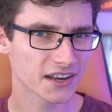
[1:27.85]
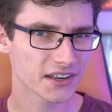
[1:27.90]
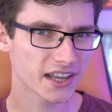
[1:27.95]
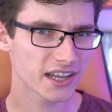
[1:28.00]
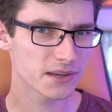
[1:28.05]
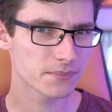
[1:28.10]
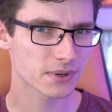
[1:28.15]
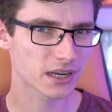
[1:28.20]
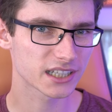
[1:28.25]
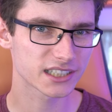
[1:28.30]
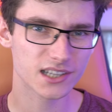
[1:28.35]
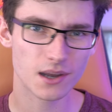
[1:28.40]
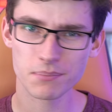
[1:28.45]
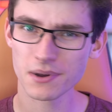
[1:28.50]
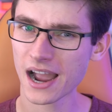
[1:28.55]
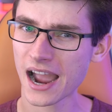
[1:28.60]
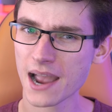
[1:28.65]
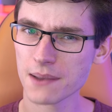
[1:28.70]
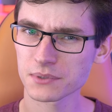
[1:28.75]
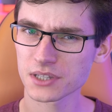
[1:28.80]
Enablers are
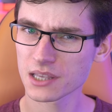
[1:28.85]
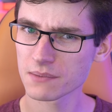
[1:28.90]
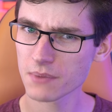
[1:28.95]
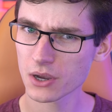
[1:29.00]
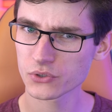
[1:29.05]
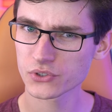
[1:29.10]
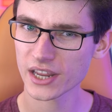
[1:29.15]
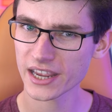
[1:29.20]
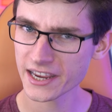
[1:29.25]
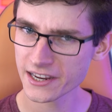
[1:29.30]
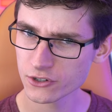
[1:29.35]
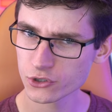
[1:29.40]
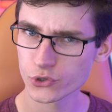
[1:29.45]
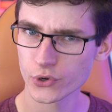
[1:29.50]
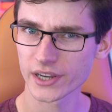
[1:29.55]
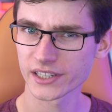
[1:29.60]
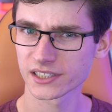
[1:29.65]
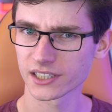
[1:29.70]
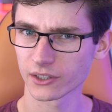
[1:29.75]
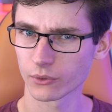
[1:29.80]
perhaps the most
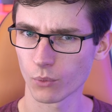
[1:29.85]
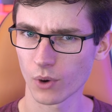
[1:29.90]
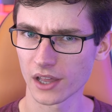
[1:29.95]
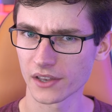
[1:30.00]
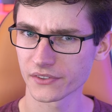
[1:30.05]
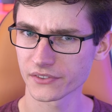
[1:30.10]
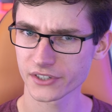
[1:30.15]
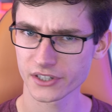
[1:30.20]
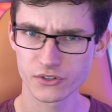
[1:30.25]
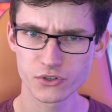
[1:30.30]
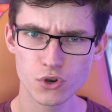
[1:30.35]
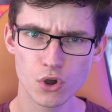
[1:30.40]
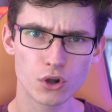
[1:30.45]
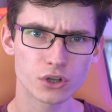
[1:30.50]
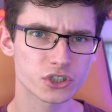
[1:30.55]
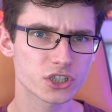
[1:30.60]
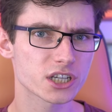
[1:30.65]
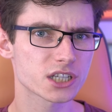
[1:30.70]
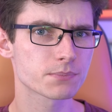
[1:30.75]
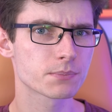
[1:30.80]
interesting ones, and
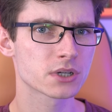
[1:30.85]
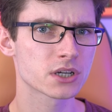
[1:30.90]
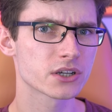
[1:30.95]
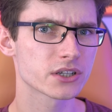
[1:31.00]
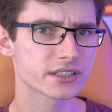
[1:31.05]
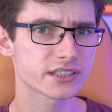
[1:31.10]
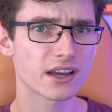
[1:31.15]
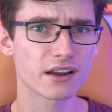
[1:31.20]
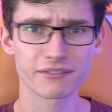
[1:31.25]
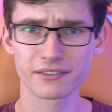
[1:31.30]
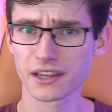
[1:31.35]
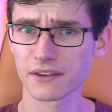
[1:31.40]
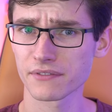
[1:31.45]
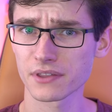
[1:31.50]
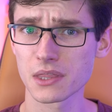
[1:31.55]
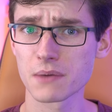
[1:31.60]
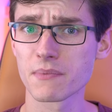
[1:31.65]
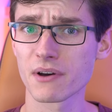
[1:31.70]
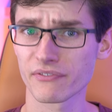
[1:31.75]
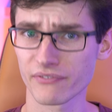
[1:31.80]
not just because I've
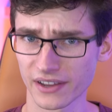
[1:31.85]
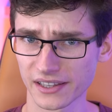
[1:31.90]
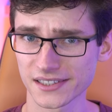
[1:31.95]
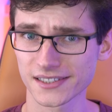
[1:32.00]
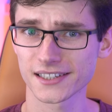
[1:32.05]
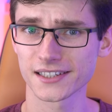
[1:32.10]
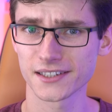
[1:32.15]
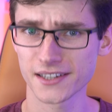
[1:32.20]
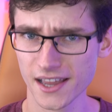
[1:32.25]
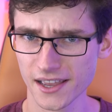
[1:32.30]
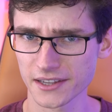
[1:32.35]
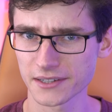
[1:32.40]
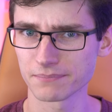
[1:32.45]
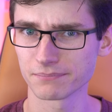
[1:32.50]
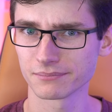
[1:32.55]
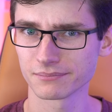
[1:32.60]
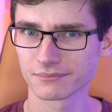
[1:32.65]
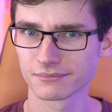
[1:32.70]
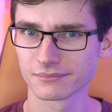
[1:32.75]
given them a fancy name.